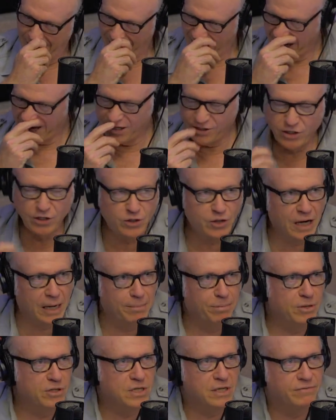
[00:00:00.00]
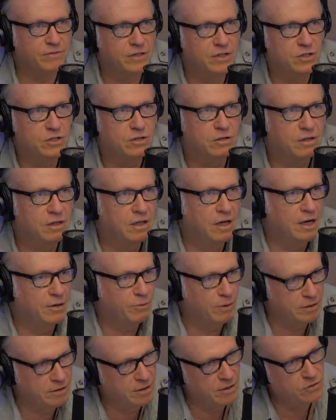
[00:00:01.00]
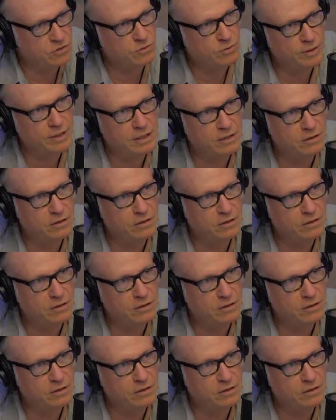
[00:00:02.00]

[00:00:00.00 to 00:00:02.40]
I said, could I please have a digital clock right there so I can